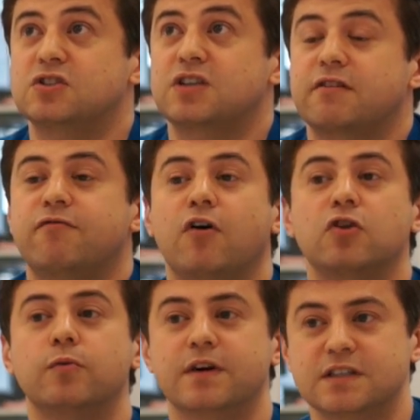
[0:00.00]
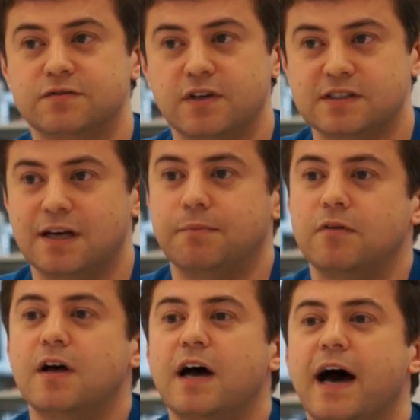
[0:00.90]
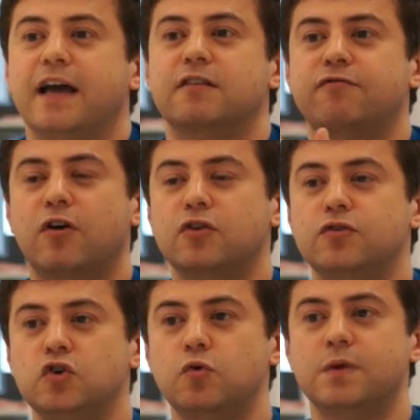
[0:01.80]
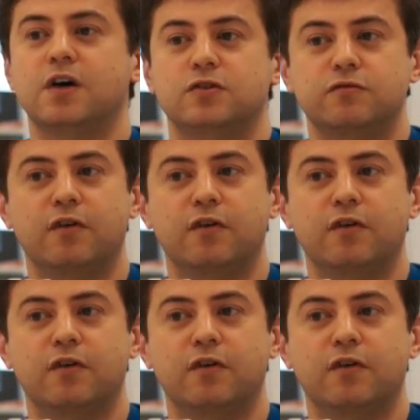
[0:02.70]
such as followers, for example, I can follow you without you